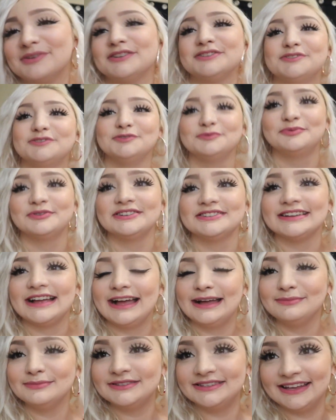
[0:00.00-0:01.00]
with a toothbrush
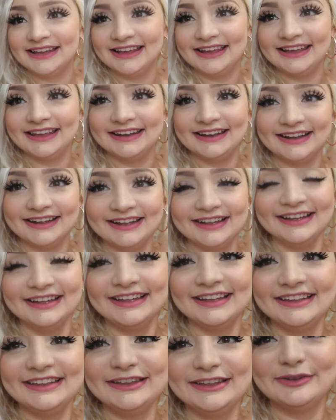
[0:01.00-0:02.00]
i'm dead
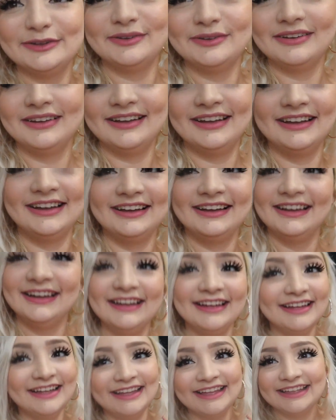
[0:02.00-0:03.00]
you know
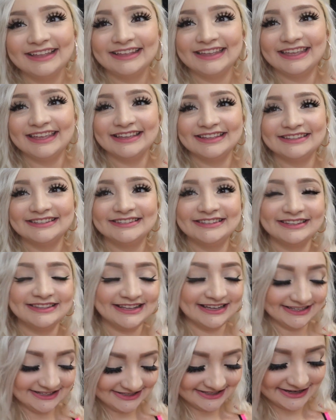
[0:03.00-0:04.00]
kids
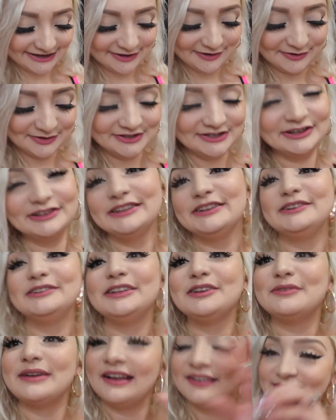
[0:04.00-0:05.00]
that's chanel she
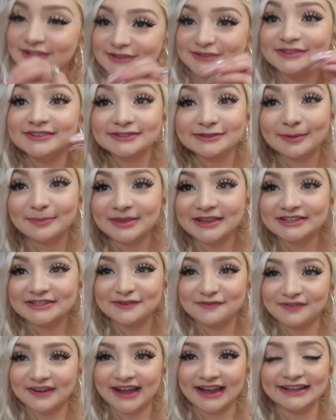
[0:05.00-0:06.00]
literally grabs onto something she
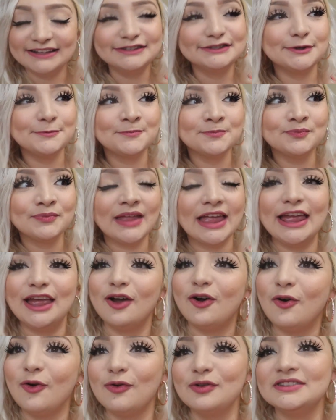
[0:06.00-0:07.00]
finds and
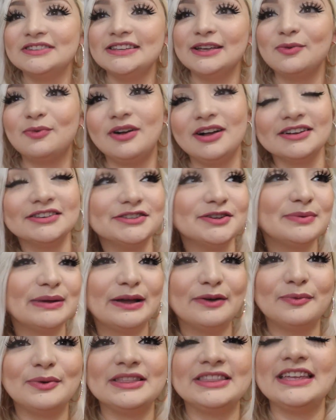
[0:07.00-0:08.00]
holds it, walks
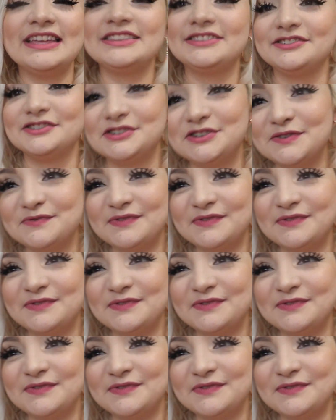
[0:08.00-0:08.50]
around with it until she